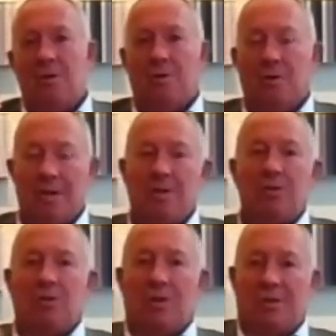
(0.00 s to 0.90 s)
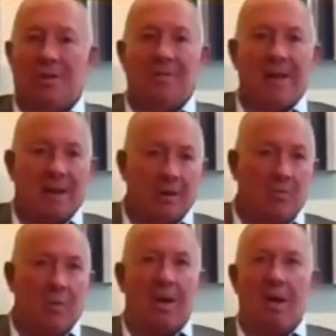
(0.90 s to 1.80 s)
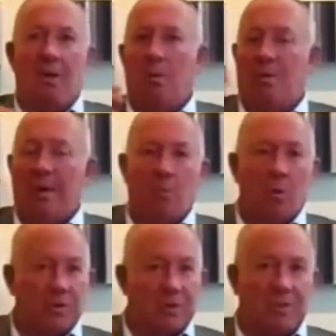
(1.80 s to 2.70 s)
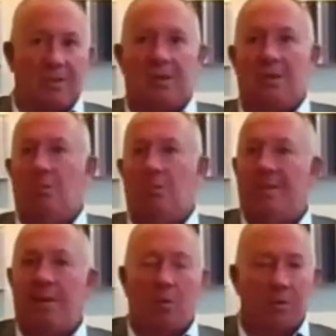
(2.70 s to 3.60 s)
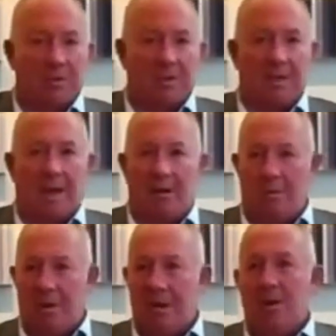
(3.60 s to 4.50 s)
your interest in their career, what they wanted to do, where they wanted to go,